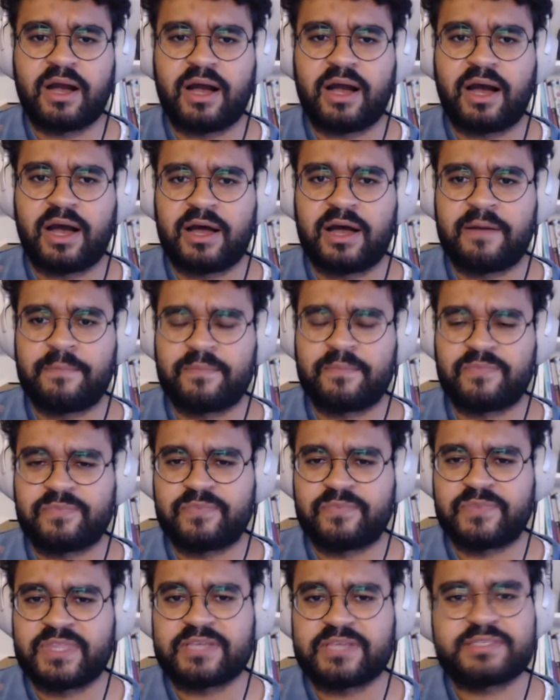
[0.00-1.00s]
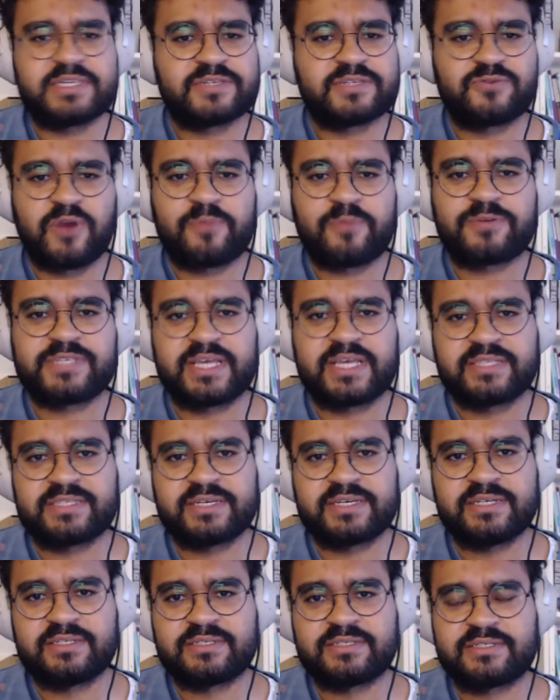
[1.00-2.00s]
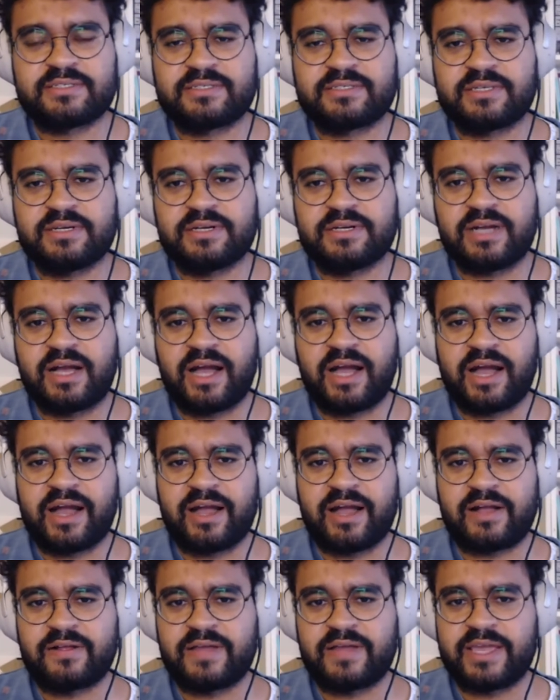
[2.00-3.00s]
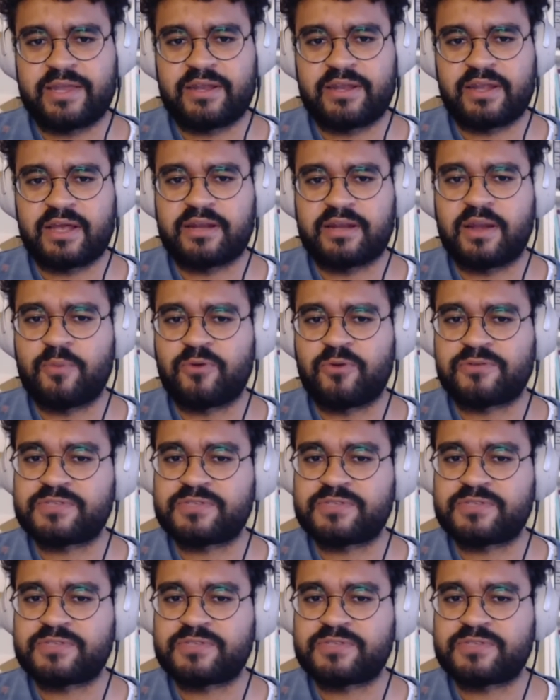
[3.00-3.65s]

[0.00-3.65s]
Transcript: Um, this is represented uh, in a number of